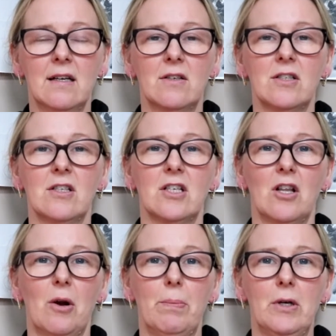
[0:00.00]
because there's a
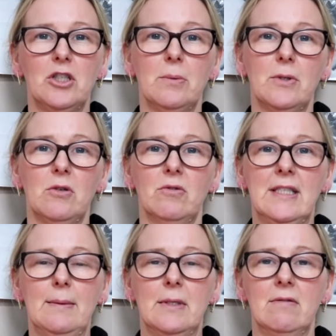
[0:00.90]
lot of booktubers who
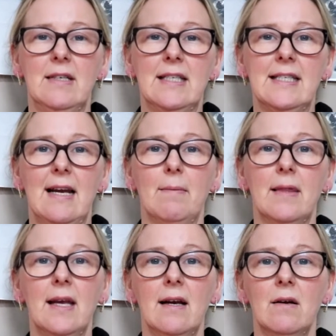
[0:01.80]
seem to read the same
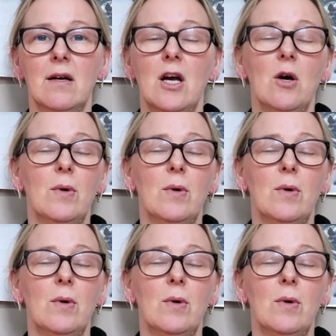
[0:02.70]
thing,